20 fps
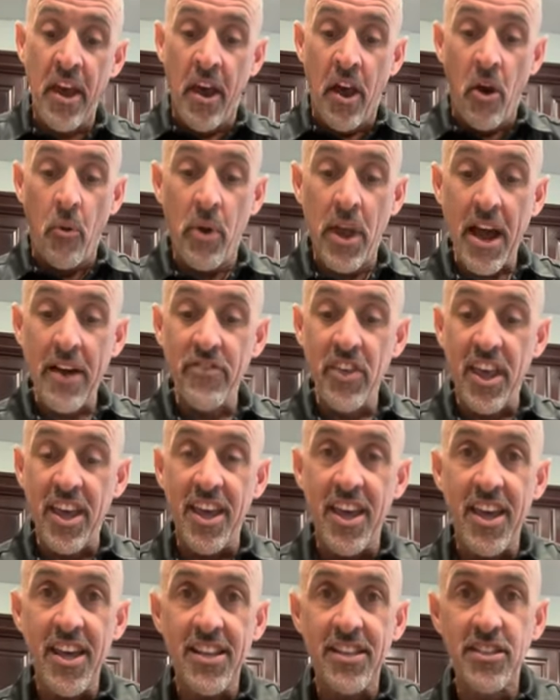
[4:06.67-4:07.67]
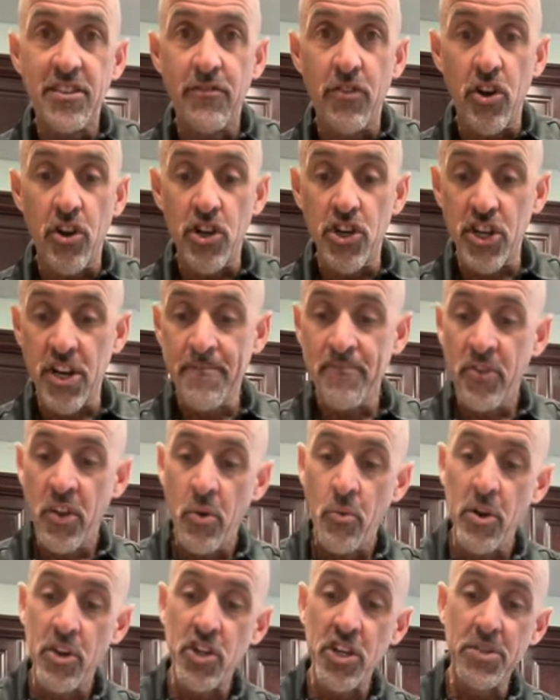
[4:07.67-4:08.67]
We have the kids version,
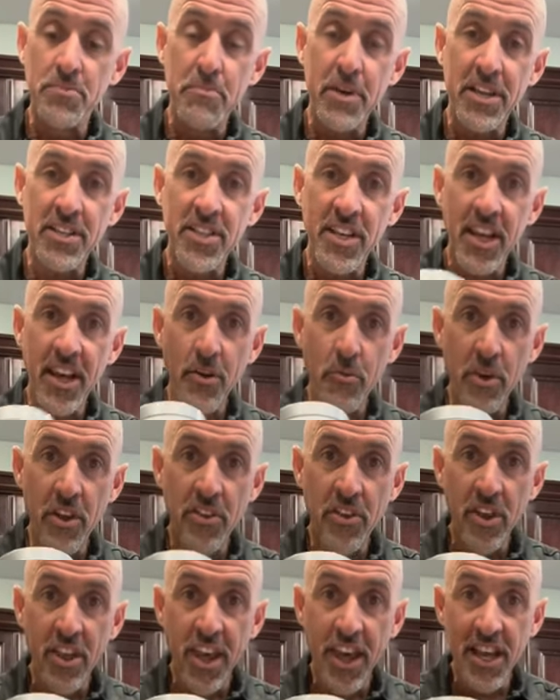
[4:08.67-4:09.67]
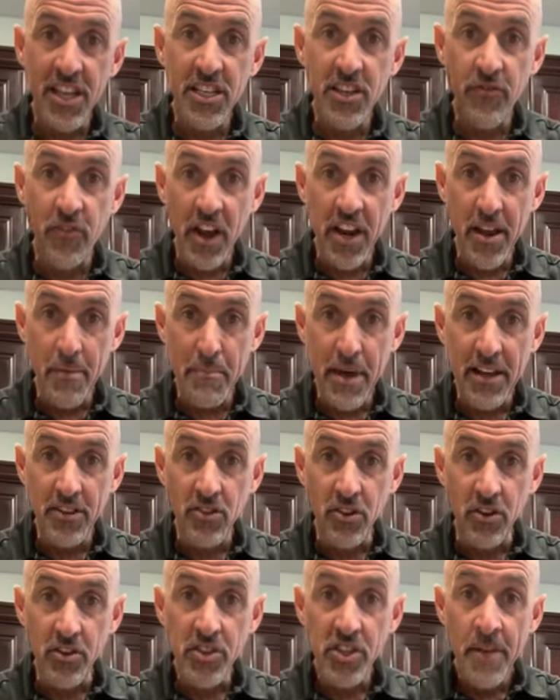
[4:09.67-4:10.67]
which is mixing it with Kids
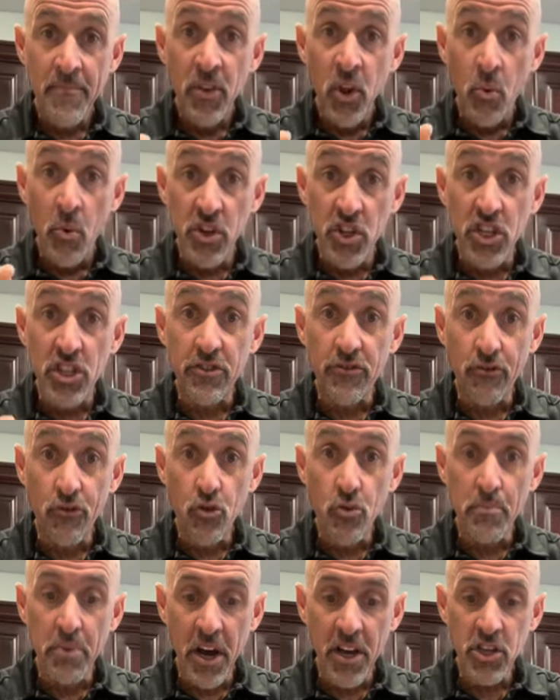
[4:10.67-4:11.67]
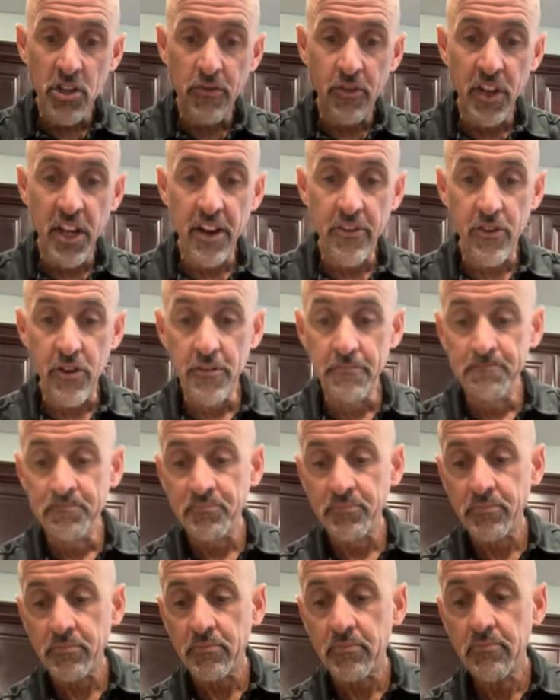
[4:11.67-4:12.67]
Fundamentals, which is fruit punch flavored.
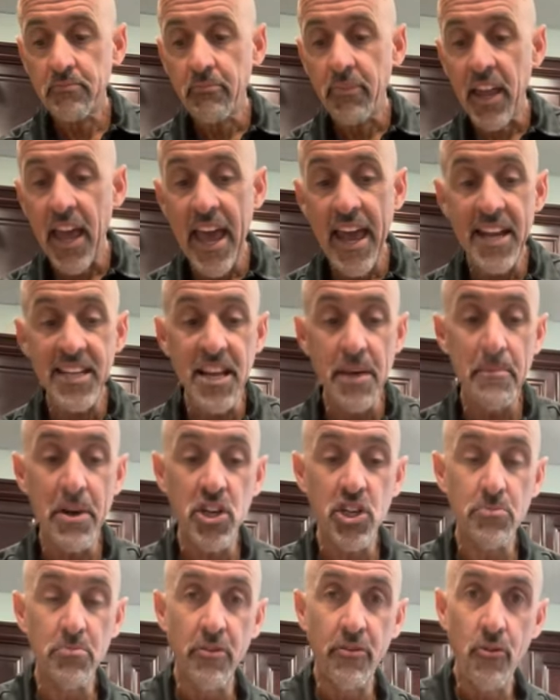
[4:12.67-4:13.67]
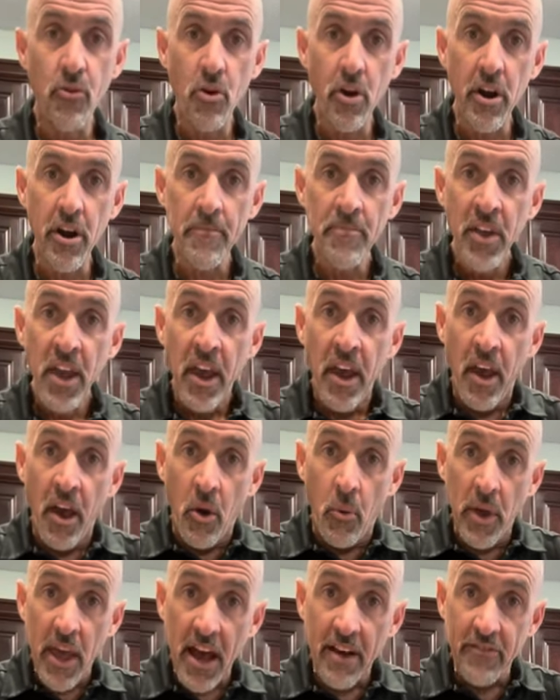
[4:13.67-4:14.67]
And as I mentioned before,
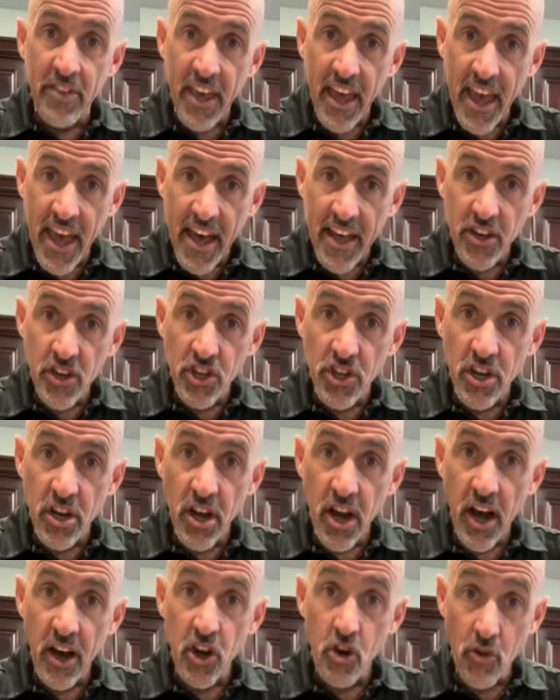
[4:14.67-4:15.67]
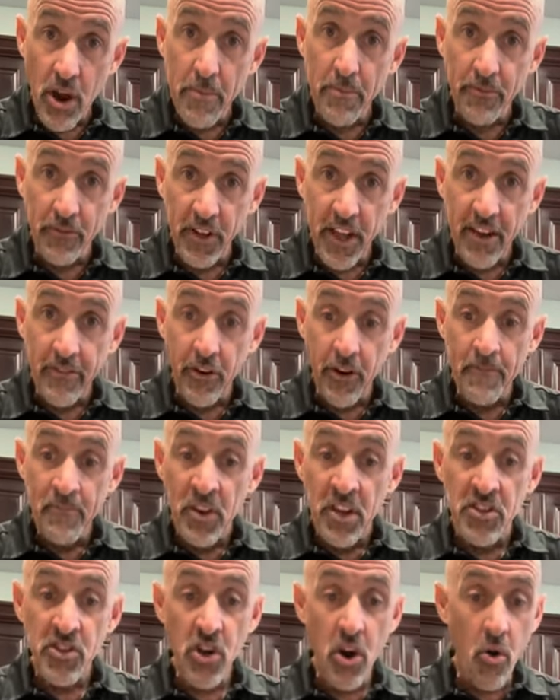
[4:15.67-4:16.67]
we have the Edge grape flavor.
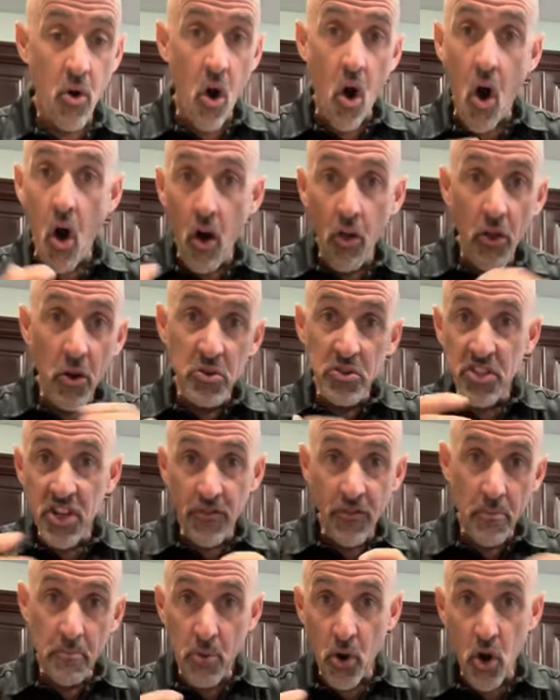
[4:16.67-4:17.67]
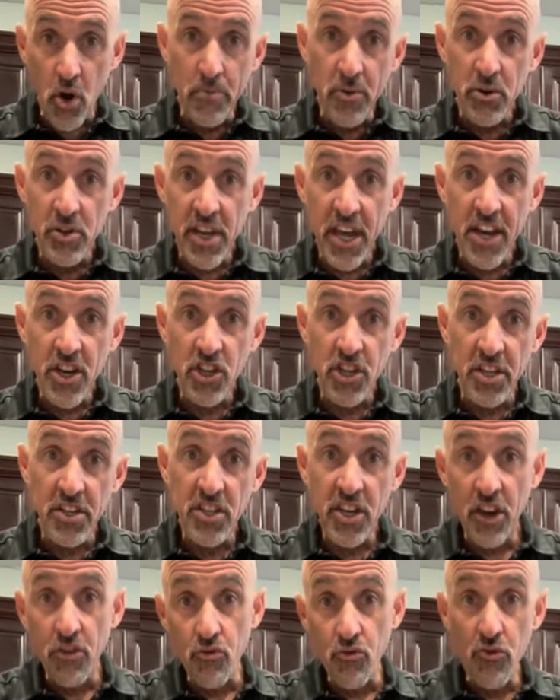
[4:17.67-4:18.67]
So all those different permutations
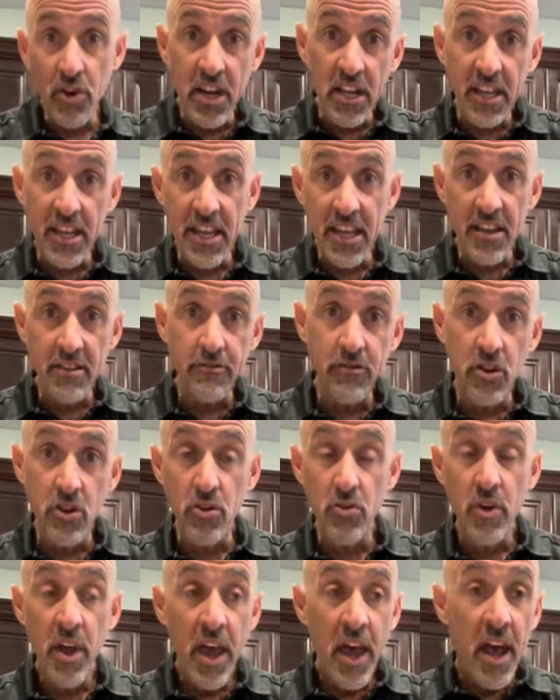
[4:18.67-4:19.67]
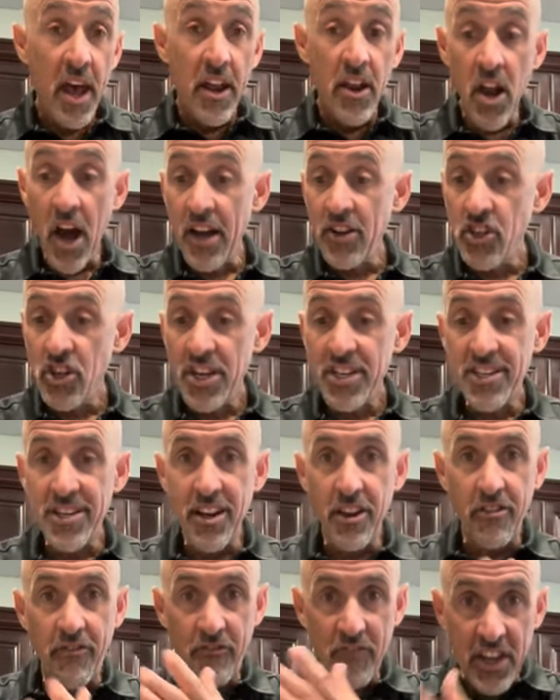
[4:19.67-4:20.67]
can really give you not
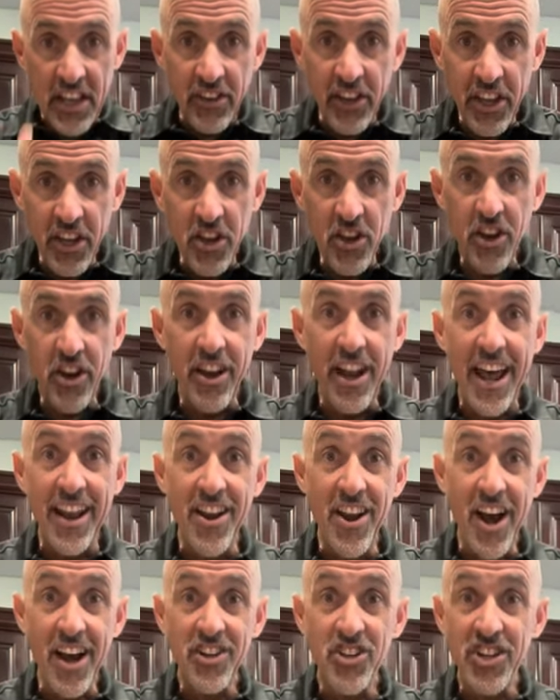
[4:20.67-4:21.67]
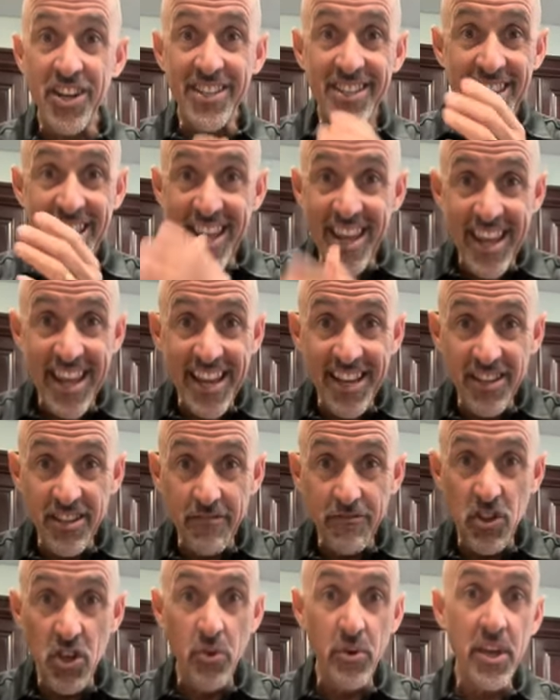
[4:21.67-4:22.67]
just feeling good and not just the ease
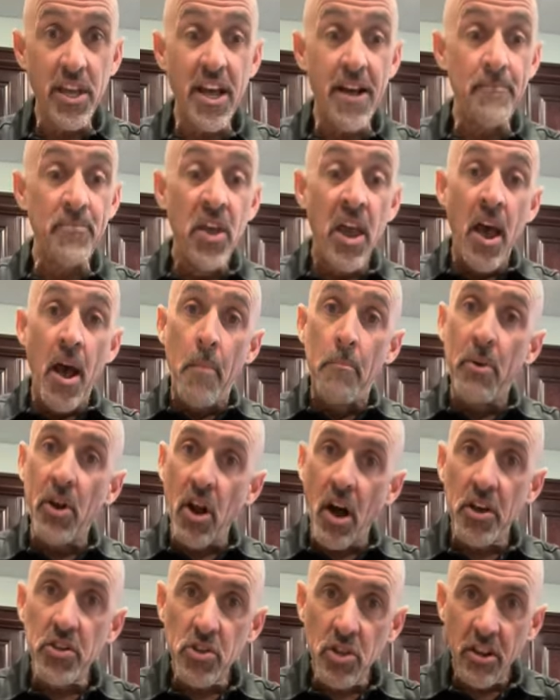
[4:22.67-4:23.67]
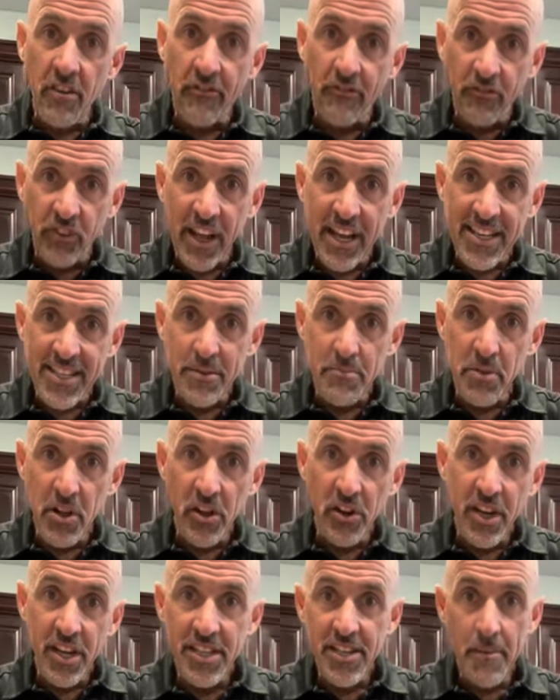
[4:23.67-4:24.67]
of doing it, but also the
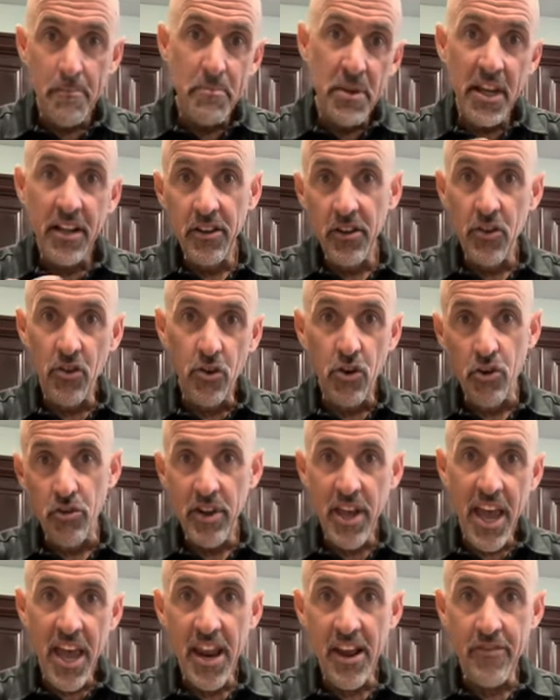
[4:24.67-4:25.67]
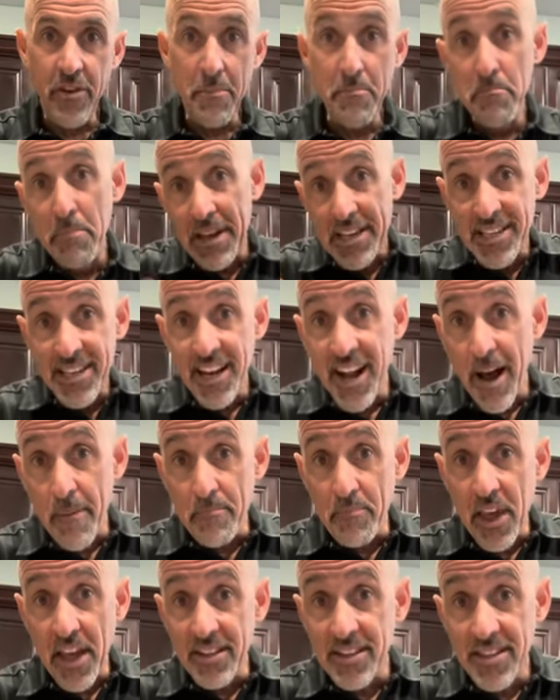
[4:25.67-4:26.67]
flexibility to be a little creative and mix it
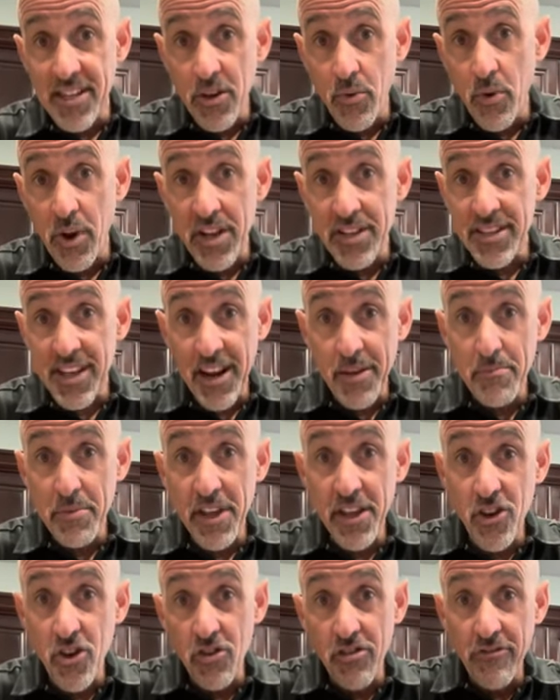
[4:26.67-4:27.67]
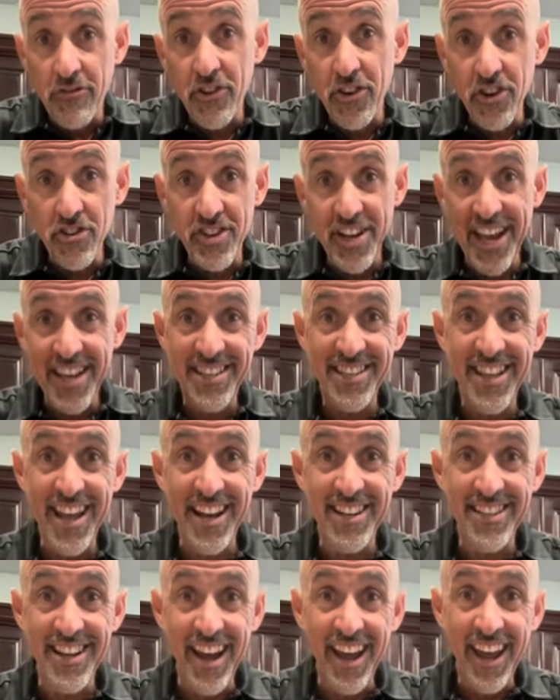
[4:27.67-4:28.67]
up and see what is going to be good for your taste
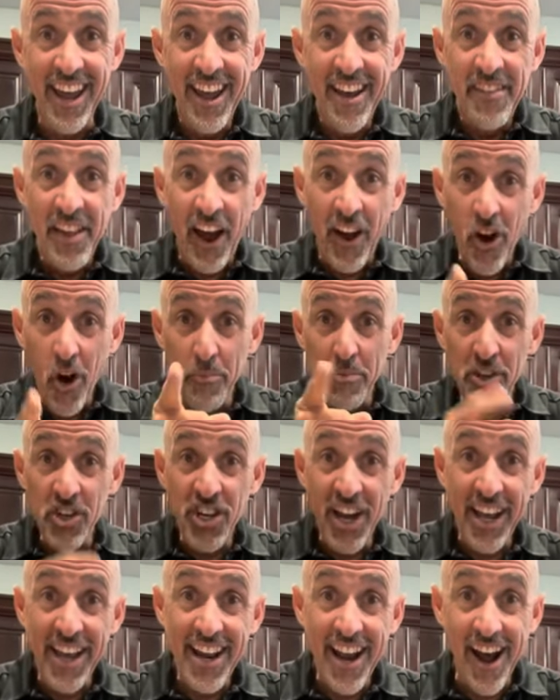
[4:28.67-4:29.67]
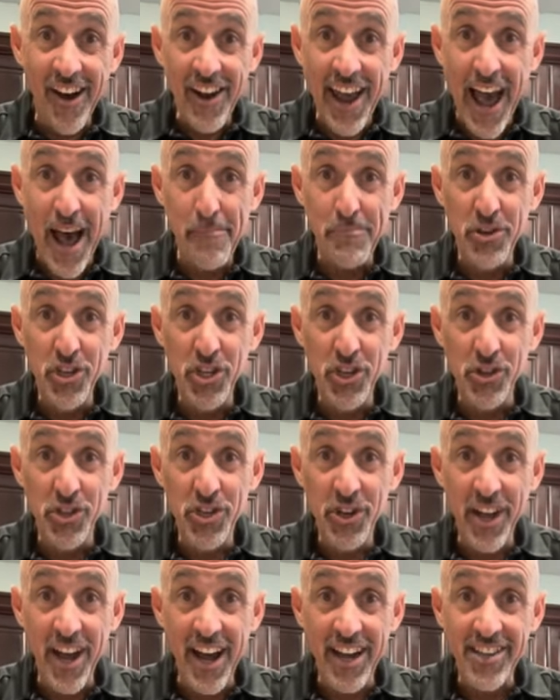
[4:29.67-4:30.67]
that day. I hope you check it out. Happy Juice, you
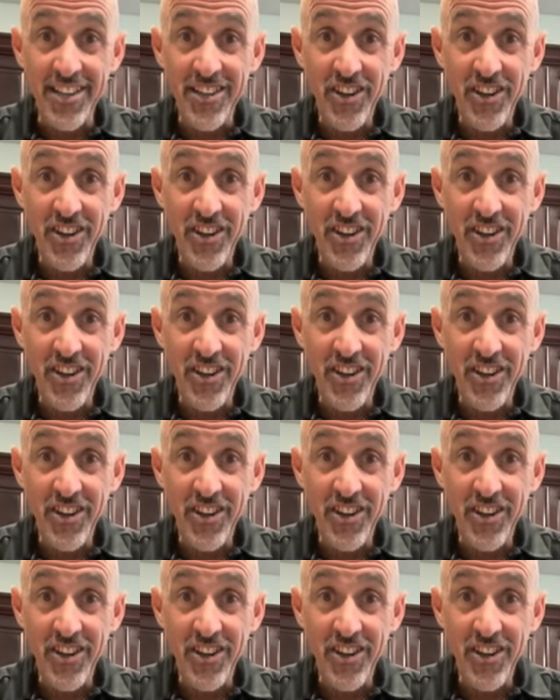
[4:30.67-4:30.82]
guys.